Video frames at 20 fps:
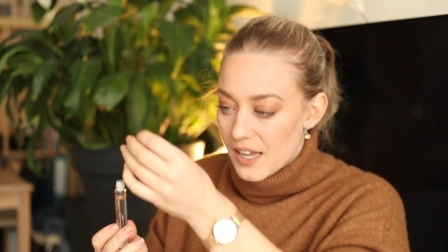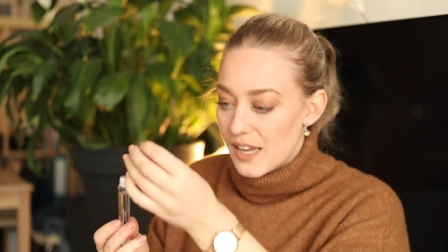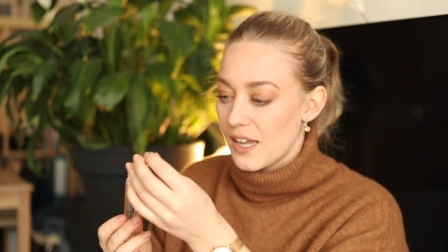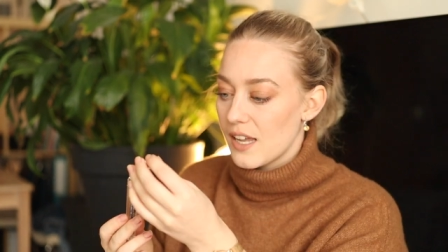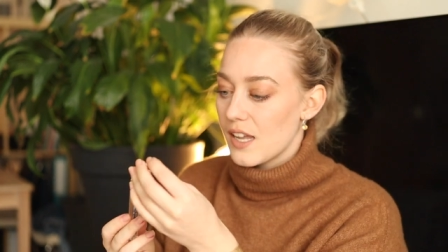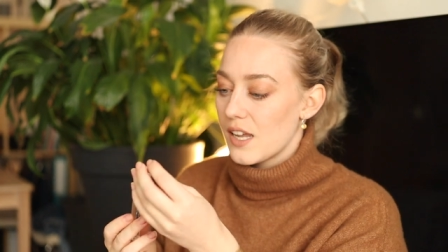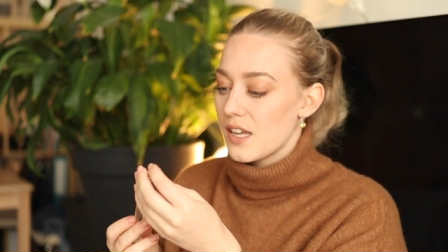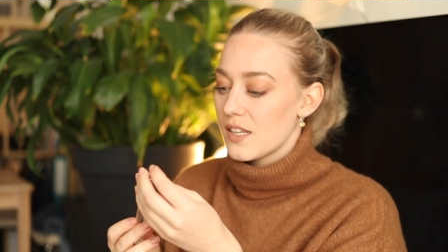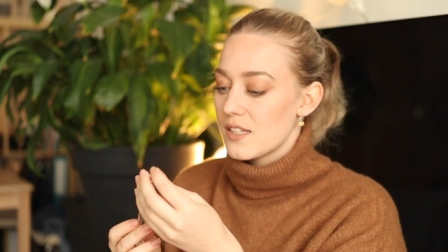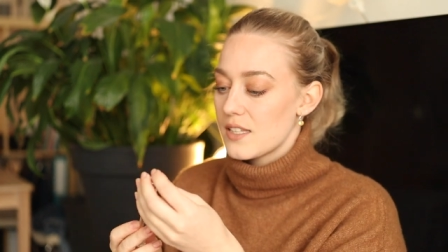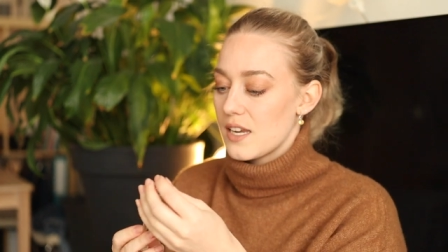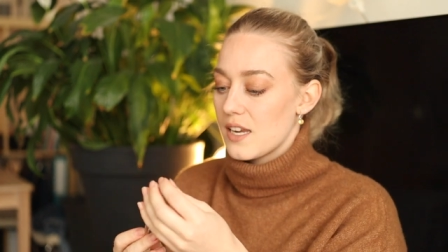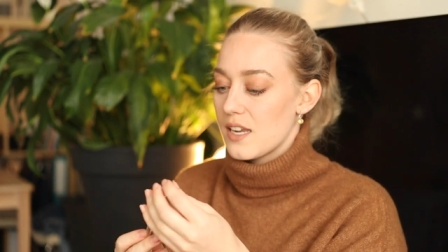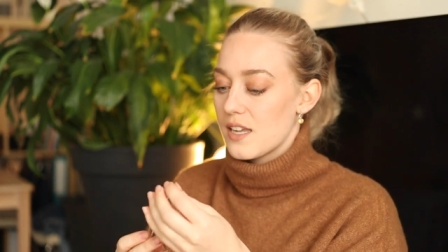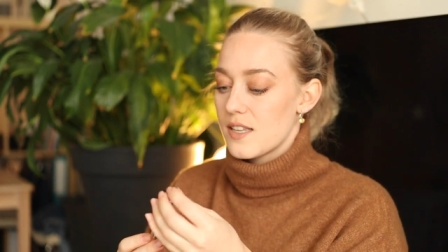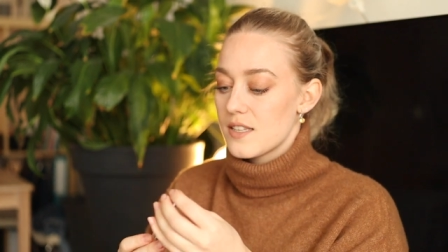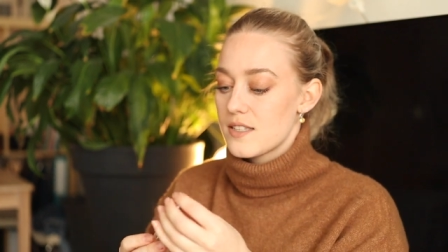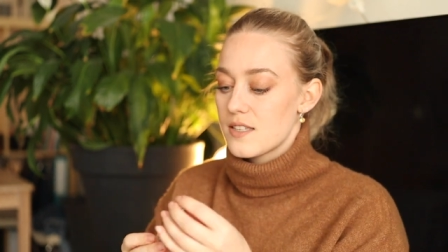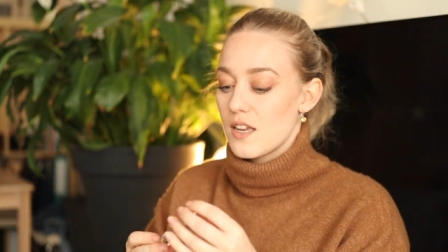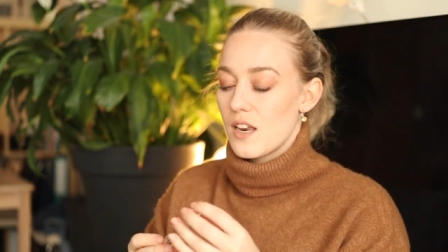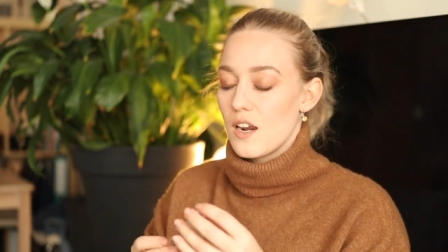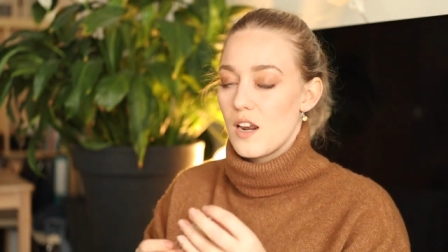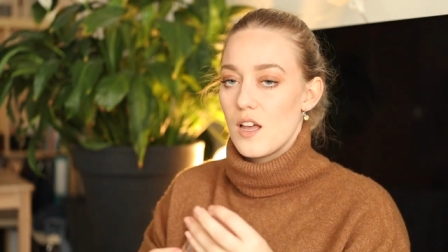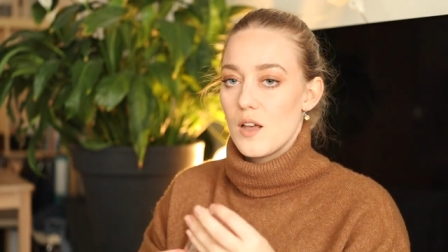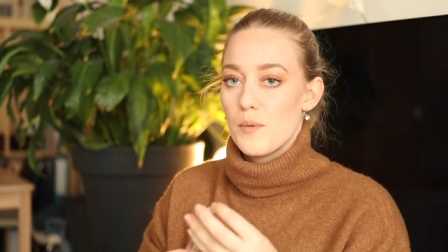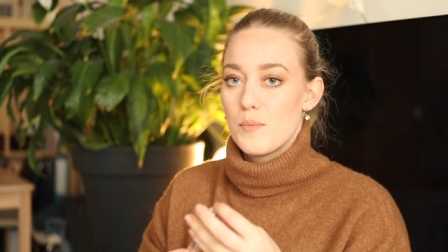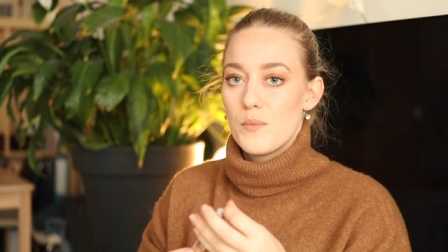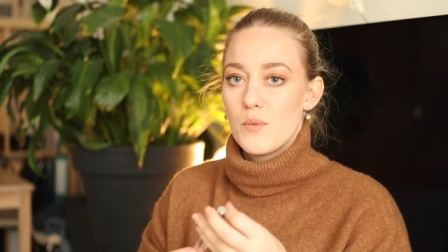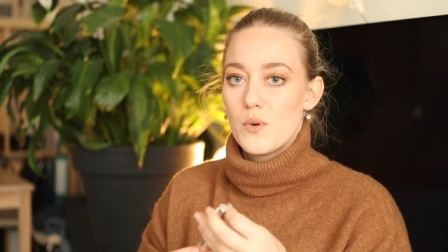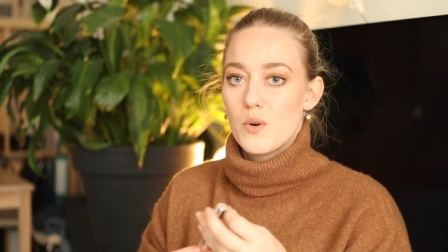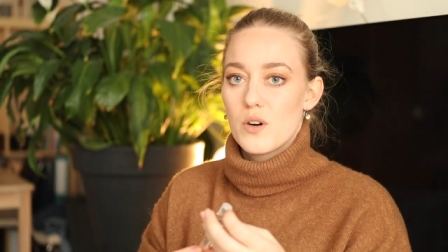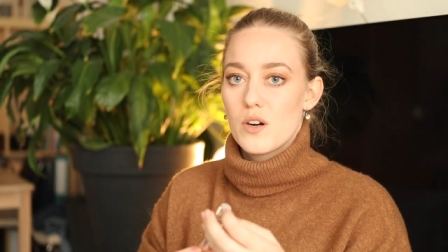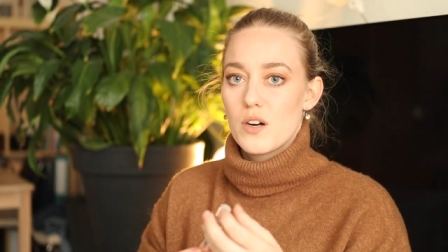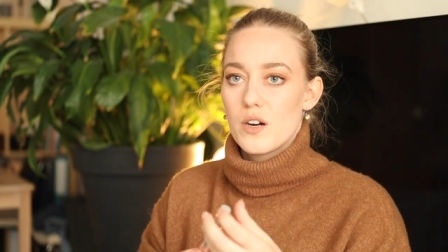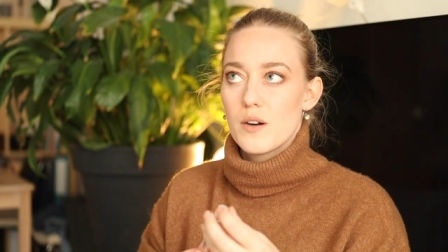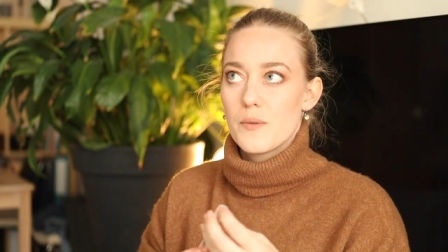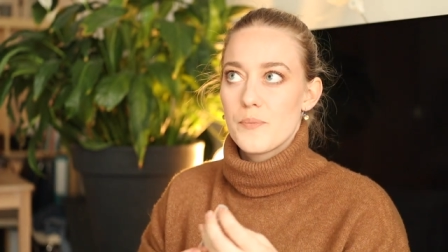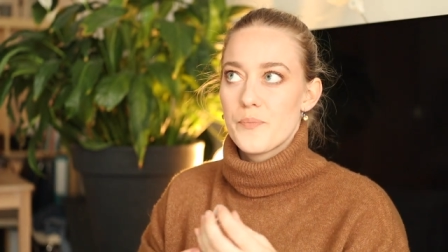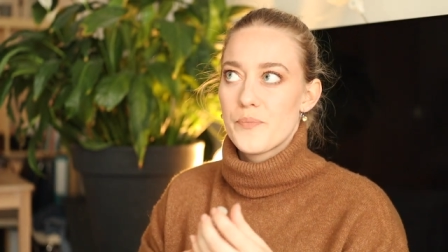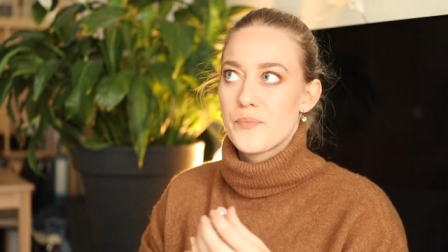It is a lot
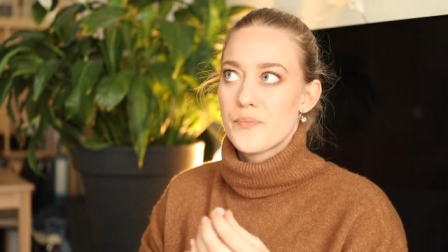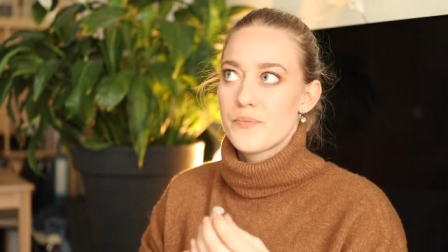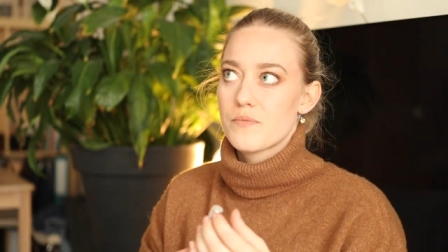more